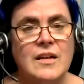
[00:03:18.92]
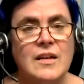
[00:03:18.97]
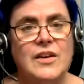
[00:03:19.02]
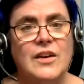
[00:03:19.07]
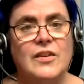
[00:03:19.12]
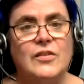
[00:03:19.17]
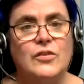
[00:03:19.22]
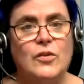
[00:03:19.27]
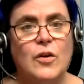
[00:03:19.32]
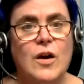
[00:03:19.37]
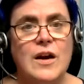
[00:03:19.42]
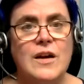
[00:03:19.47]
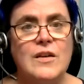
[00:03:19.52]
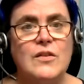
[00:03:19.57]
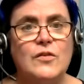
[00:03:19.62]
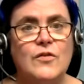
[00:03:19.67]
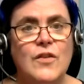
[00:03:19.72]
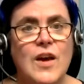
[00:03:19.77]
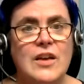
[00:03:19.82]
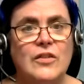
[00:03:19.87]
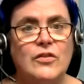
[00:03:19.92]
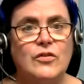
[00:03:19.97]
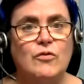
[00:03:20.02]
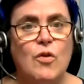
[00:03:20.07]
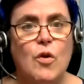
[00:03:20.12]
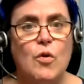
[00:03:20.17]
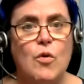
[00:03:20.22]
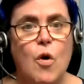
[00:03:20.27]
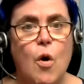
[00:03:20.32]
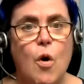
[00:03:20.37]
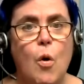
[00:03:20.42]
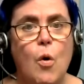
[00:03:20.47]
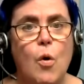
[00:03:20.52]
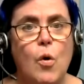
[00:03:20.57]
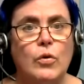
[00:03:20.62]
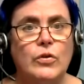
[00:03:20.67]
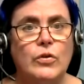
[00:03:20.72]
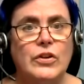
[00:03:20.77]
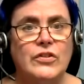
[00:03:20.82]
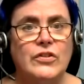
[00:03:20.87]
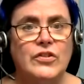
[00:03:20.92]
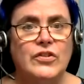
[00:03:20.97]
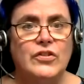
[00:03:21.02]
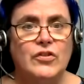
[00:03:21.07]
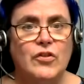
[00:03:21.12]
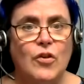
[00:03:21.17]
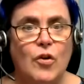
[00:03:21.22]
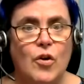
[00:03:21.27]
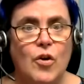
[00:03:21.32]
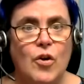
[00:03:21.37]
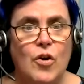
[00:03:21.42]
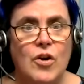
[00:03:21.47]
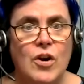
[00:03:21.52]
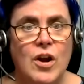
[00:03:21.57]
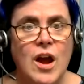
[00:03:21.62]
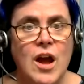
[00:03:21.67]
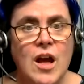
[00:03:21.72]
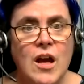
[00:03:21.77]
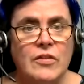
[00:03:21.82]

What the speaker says: They saw his face grow cold and stern.